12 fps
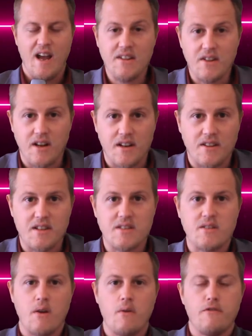Hey there,
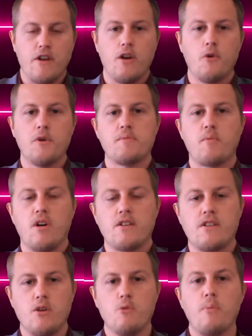this video is brought
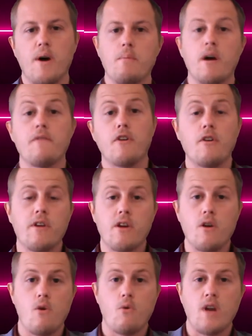to you by my very
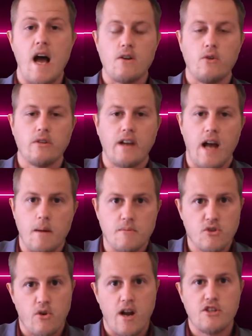own Adult
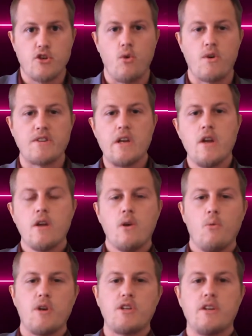Cams Crash Course,
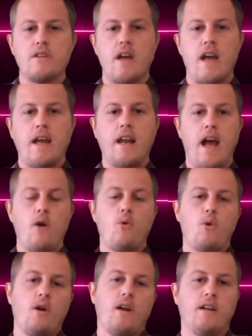which is an
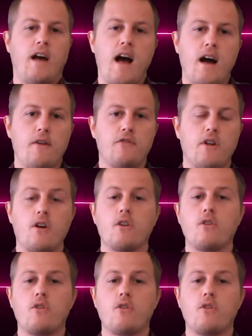hour and a half long